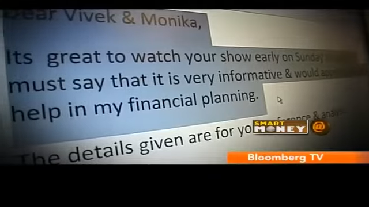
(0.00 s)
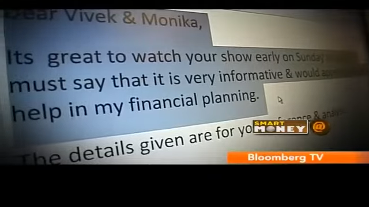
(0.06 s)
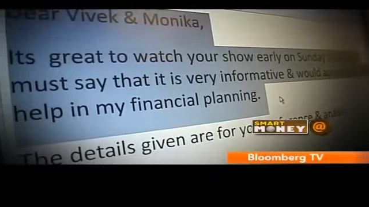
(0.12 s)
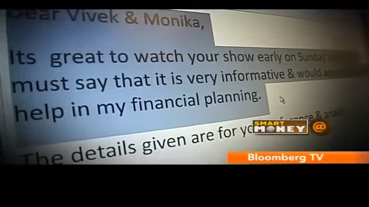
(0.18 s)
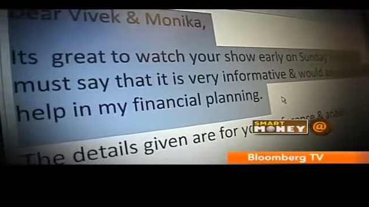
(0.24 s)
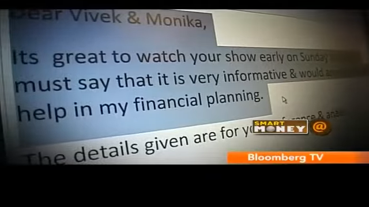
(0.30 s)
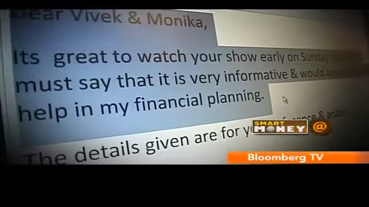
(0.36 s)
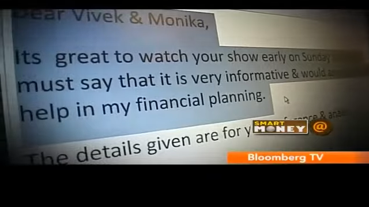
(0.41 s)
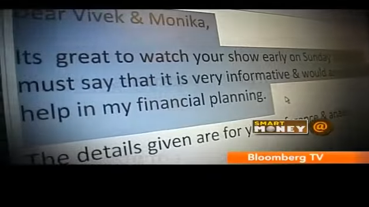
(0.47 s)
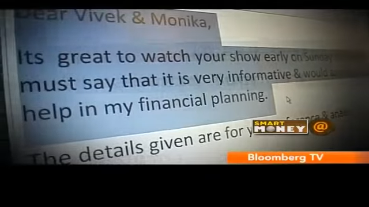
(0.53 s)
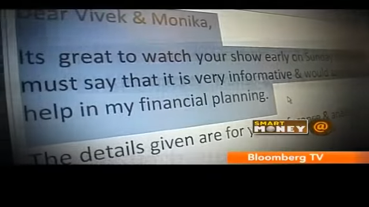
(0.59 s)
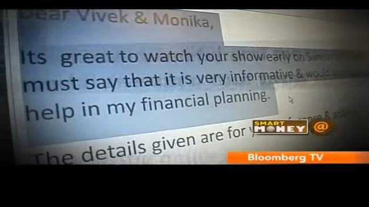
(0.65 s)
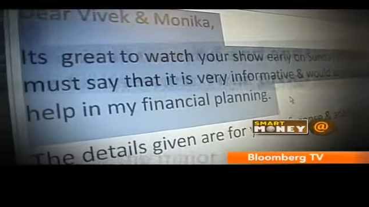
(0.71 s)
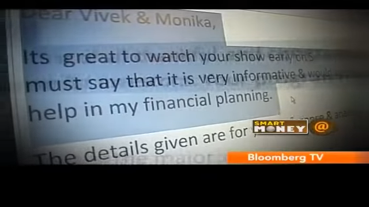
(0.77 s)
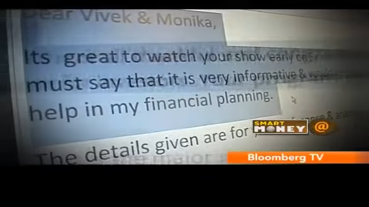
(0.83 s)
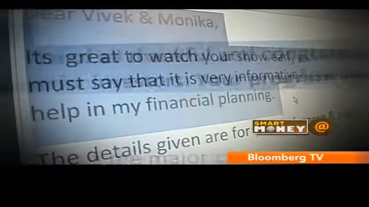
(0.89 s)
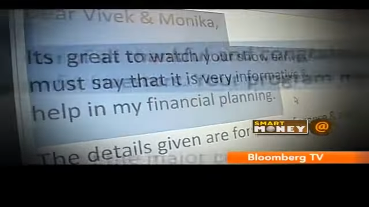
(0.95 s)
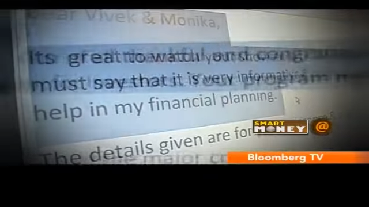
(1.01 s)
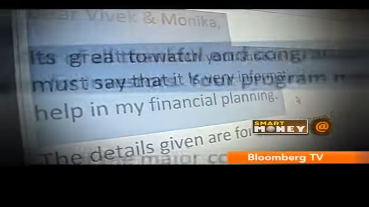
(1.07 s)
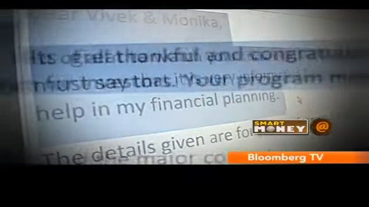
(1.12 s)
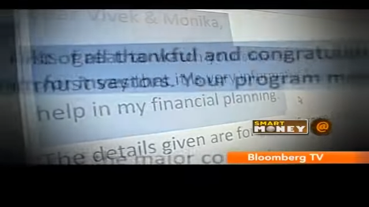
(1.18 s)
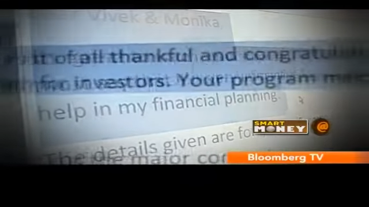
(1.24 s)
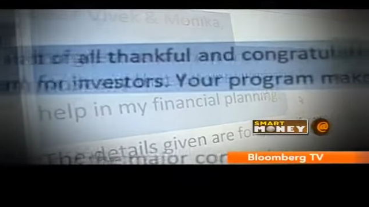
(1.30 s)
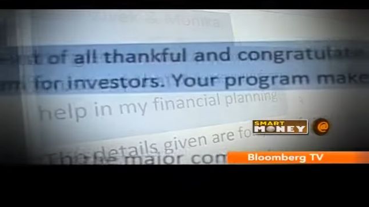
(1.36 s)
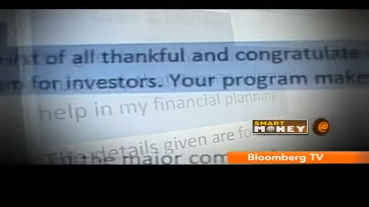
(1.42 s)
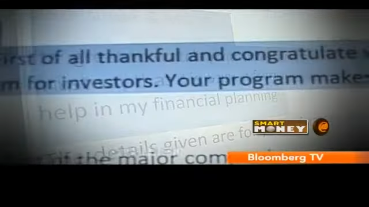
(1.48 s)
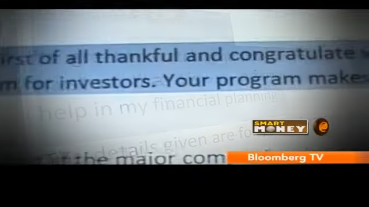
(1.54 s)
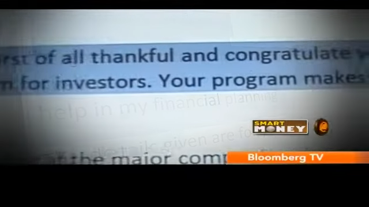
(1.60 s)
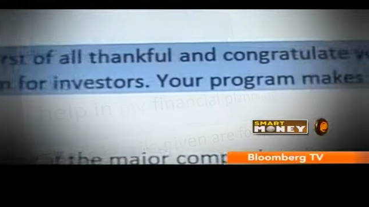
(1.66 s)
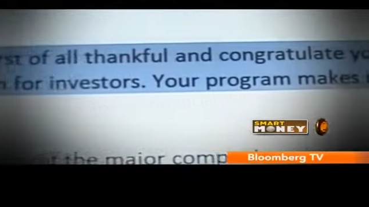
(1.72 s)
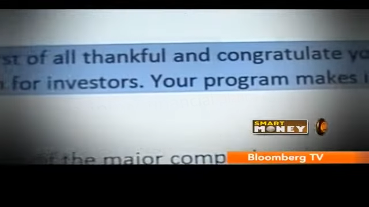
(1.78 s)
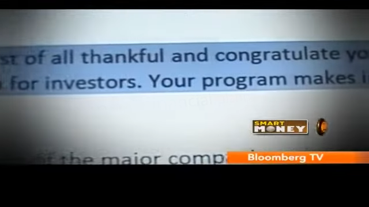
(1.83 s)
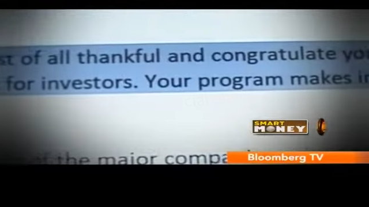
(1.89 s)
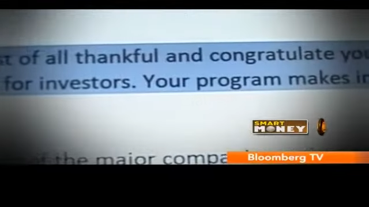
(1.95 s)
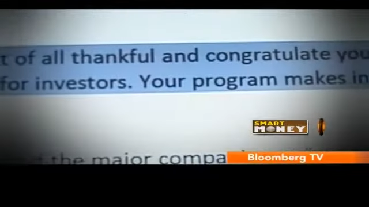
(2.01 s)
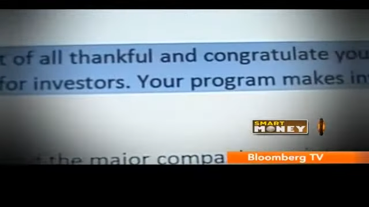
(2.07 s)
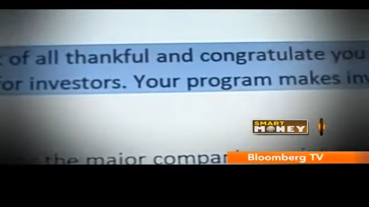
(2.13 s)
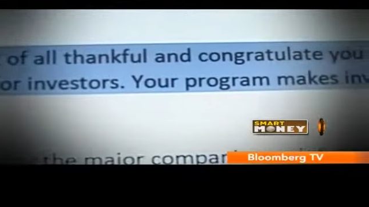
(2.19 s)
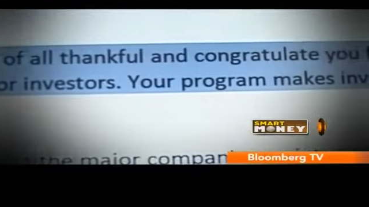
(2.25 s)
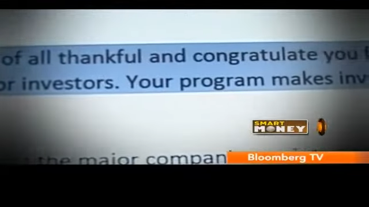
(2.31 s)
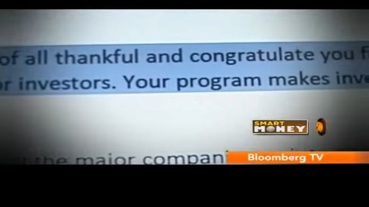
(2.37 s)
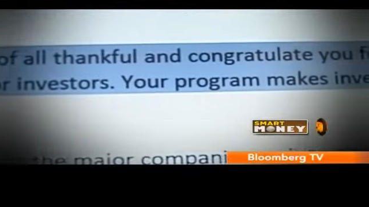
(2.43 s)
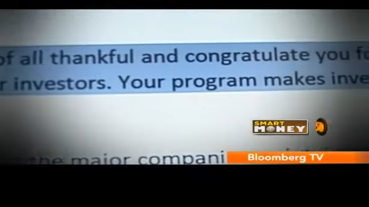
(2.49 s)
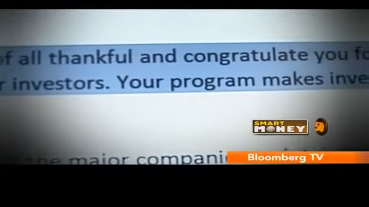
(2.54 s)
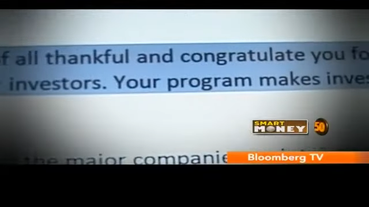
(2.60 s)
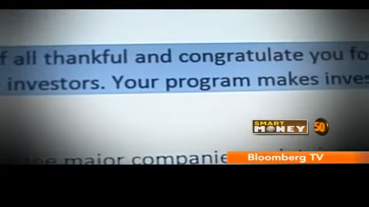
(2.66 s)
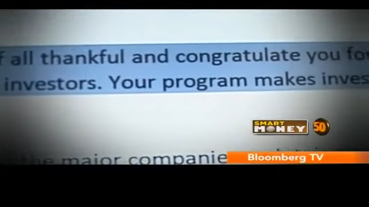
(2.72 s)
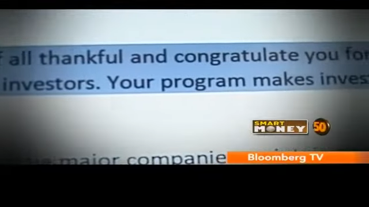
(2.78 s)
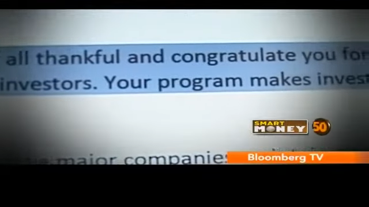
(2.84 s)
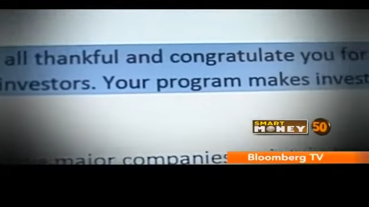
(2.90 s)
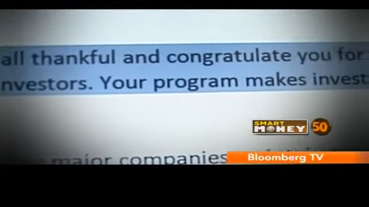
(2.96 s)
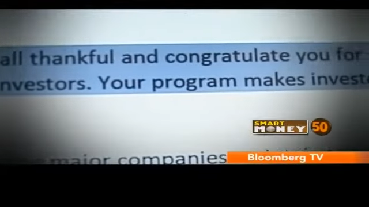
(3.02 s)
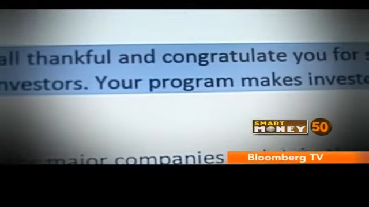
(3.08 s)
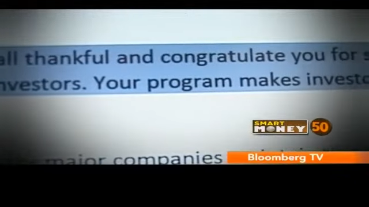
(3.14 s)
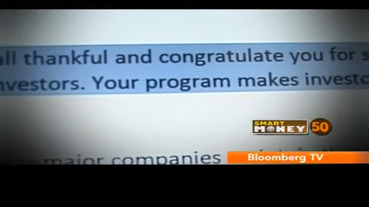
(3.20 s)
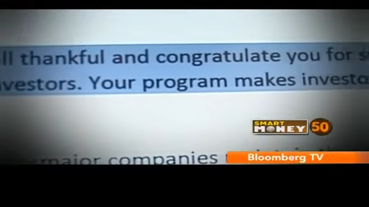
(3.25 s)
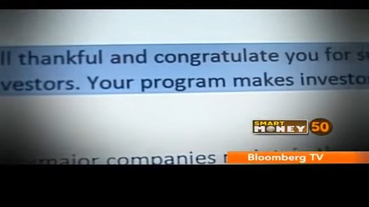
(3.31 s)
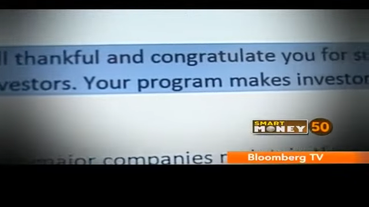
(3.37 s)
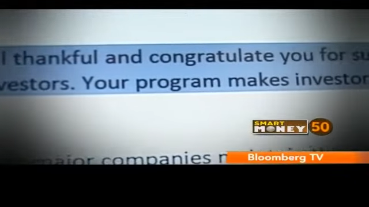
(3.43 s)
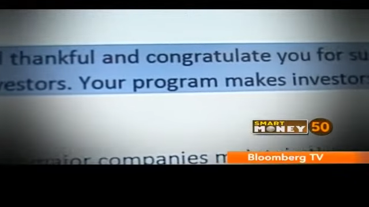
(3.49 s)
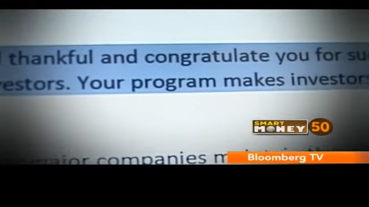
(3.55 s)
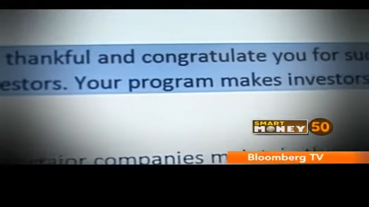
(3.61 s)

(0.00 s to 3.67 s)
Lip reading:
Nobody's mouth can be seen.